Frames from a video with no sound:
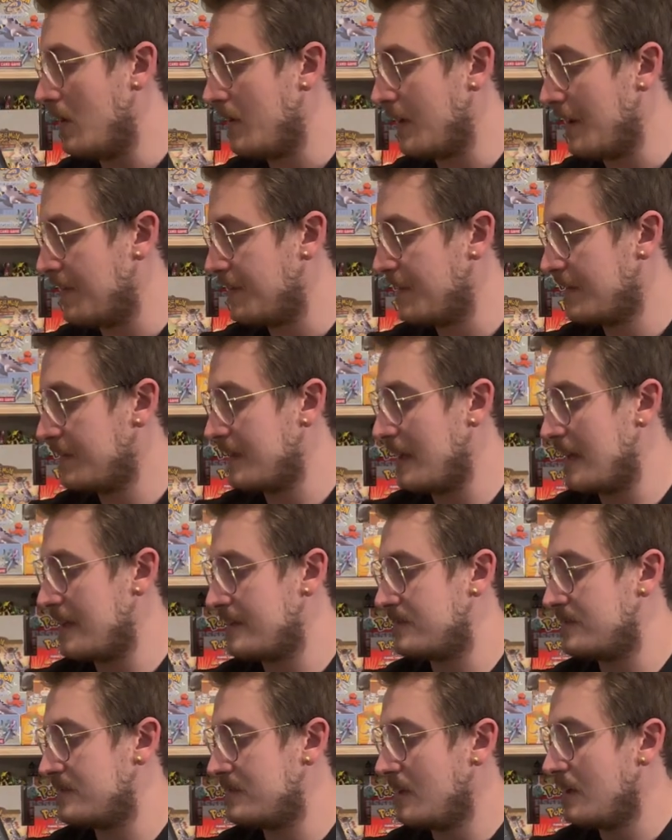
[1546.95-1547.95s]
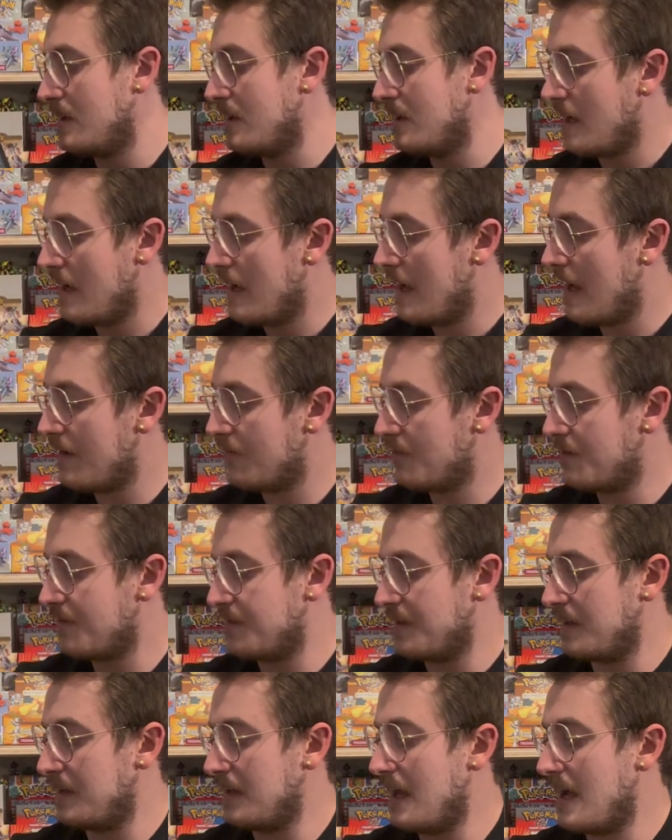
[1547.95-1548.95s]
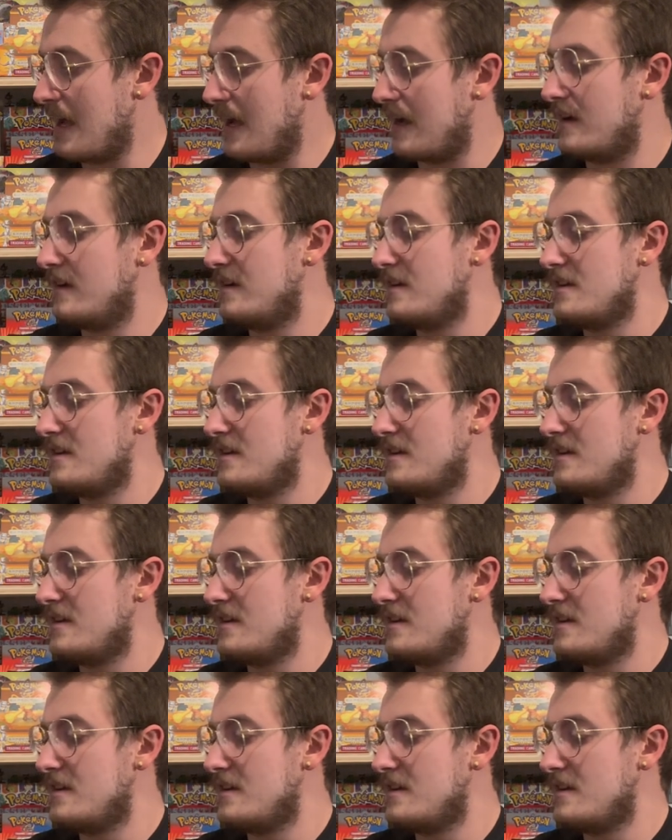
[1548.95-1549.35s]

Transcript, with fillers: And I think that's everything, yeah.